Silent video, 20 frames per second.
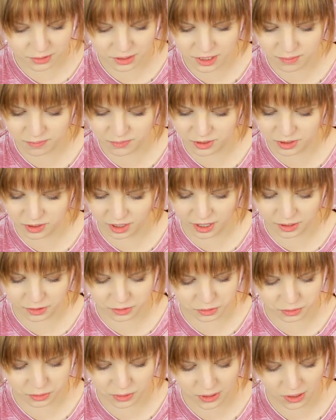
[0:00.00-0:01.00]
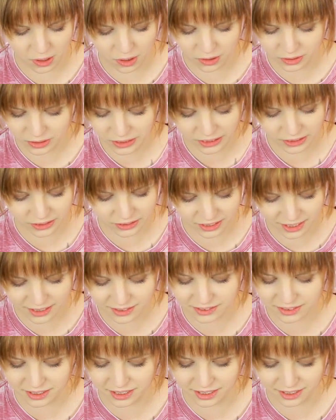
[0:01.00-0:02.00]
looking for dinosaur cock now.
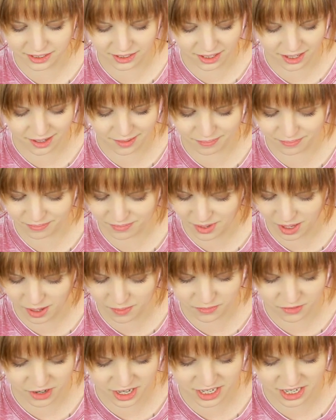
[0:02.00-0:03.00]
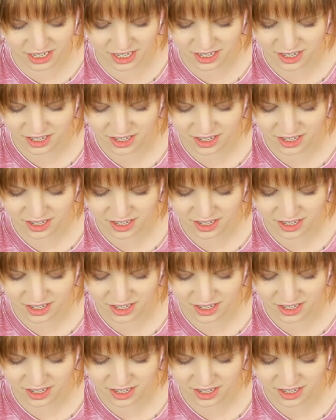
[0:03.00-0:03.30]
That's it, I'm ready.